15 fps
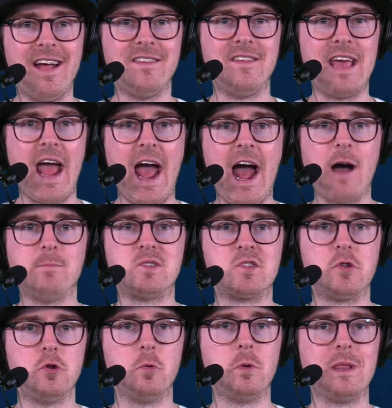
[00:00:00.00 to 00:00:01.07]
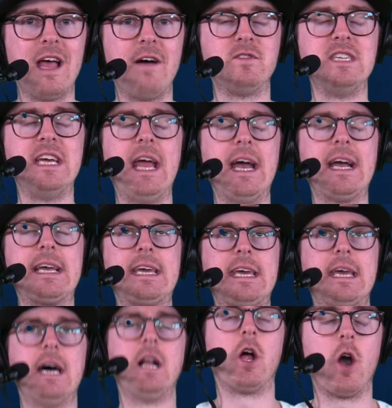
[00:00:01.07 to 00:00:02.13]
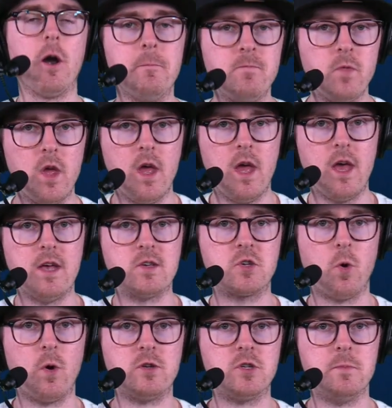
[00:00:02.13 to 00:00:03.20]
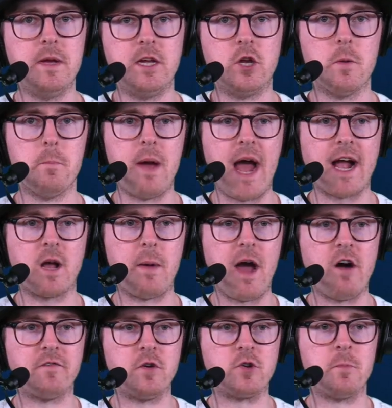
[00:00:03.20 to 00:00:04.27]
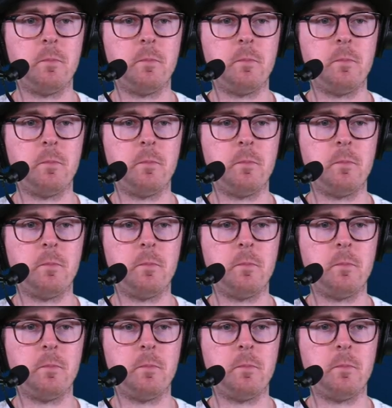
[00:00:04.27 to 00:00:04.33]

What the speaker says: the absolute lefty killer, is going to be your backup outfielder.